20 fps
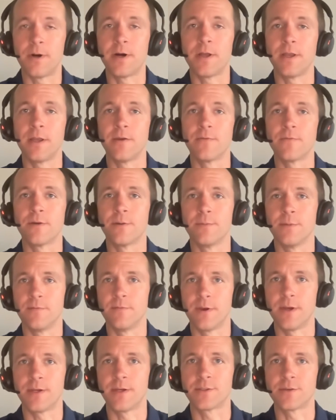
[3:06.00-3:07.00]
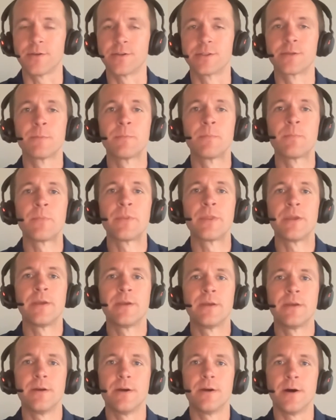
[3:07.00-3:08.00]
money from investors,
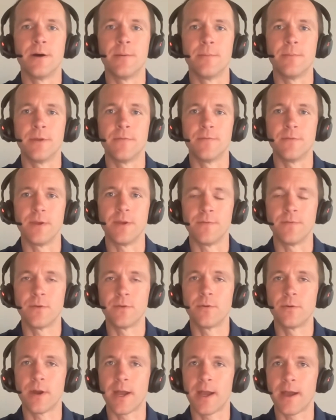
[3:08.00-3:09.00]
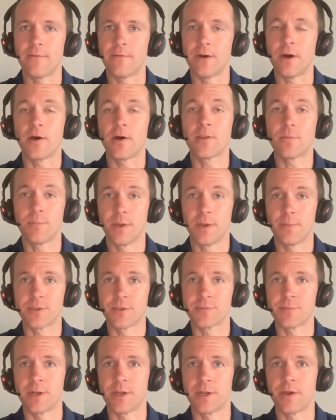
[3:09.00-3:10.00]
um, if if you have other
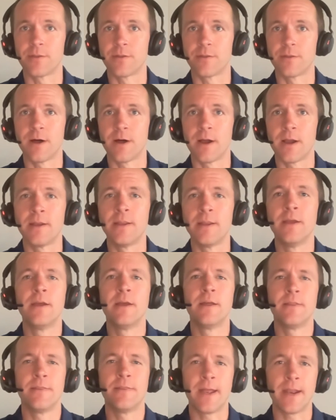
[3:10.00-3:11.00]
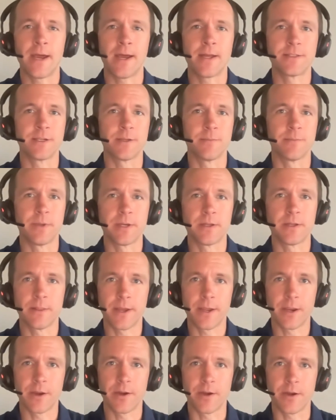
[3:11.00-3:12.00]
people's money on the line, that adds a big
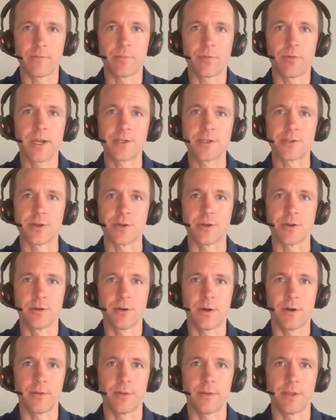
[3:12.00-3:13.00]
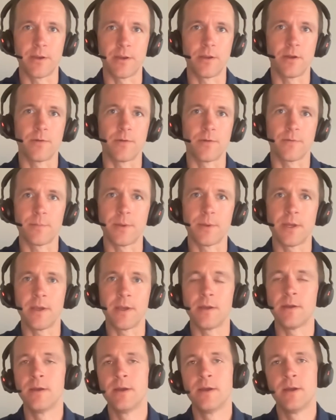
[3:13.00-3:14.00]
layer of pressure on there. You know, for
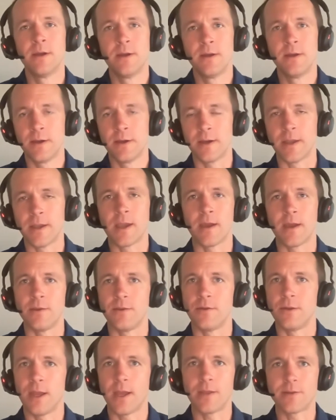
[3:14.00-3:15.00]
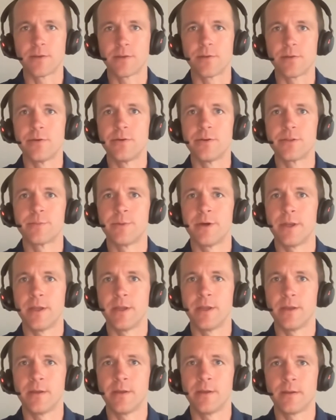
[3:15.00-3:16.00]
me, again, you hate to lose
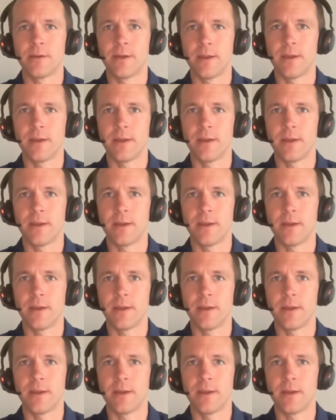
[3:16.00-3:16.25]
money